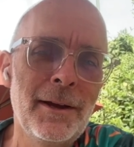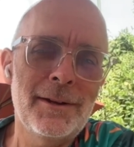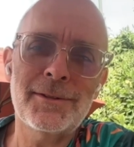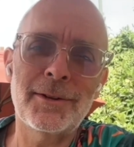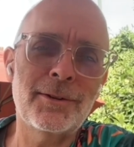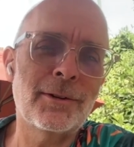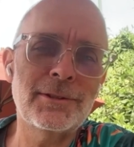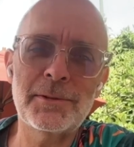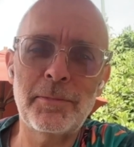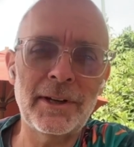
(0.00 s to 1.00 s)
So you don't
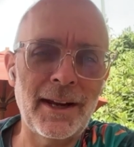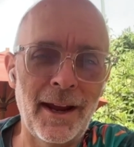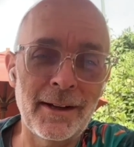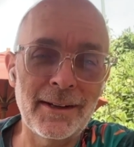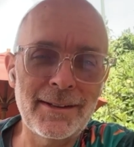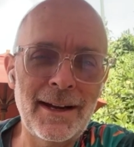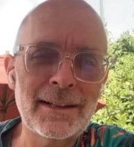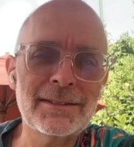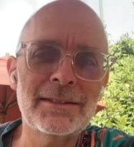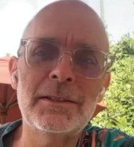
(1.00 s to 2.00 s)
just pick any
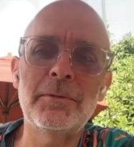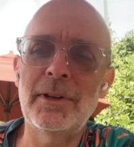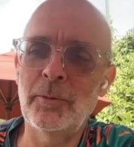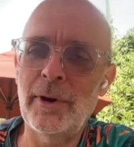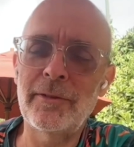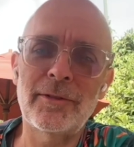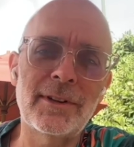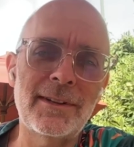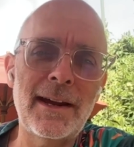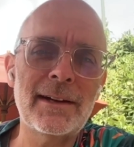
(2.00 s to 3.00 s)
taxi, wait for
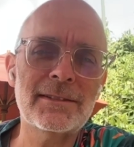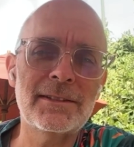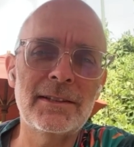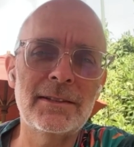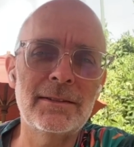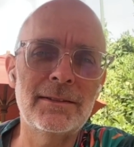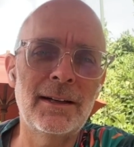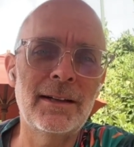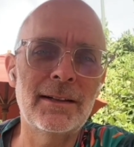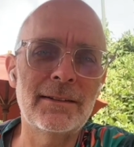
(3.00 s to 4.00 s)
the taxi
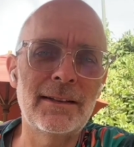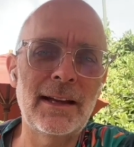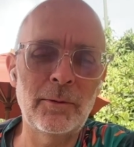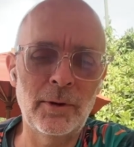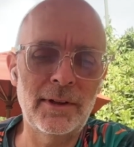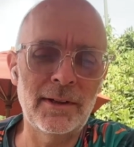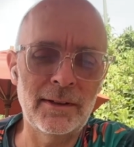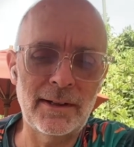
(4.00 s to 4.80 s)
with a